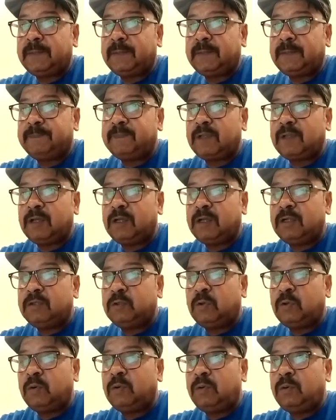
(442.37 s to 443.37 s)

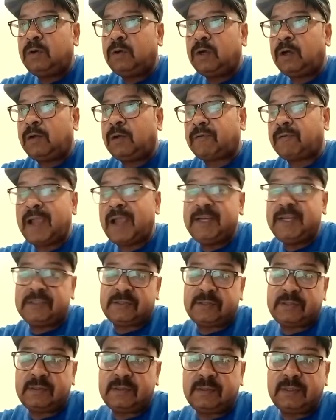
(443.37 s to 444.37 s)
no
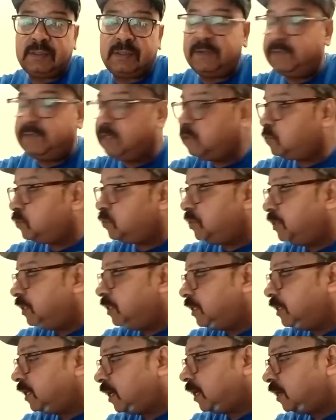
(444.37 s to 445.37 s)
right given to
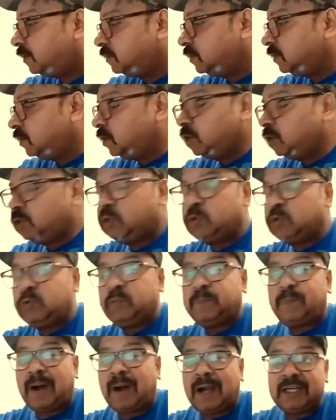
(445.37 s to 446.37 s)
India to
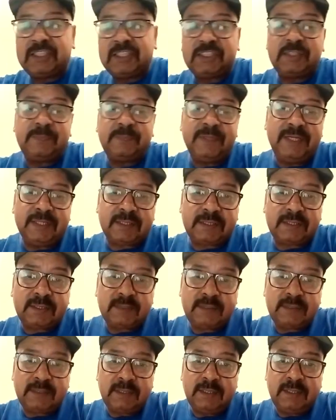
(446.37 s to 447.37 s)
participate
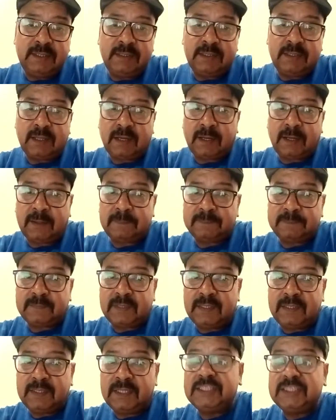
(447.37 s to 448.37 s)
in the
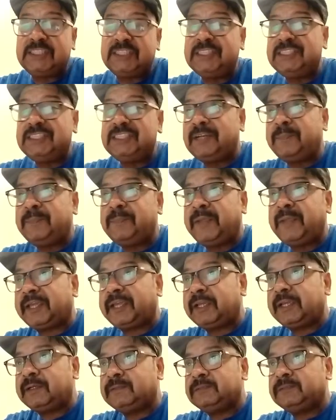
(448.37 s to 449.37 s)
decision
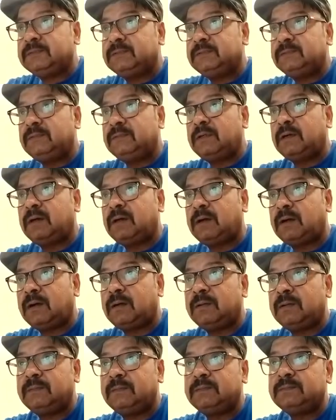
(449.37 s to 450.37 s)
making uh,
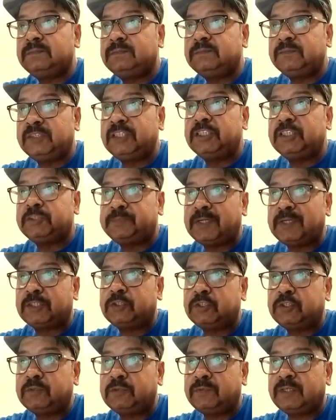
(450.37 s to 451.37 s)
with respect
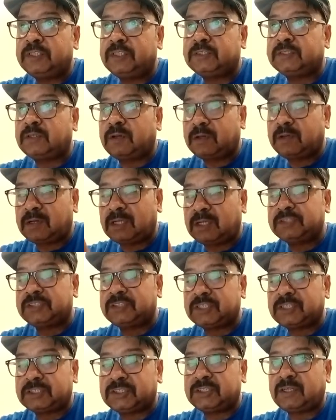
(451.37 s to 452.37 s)
to reverse
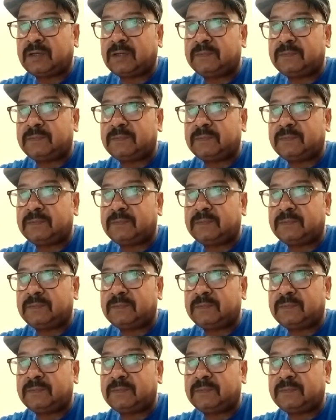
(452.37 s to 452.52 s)
construction of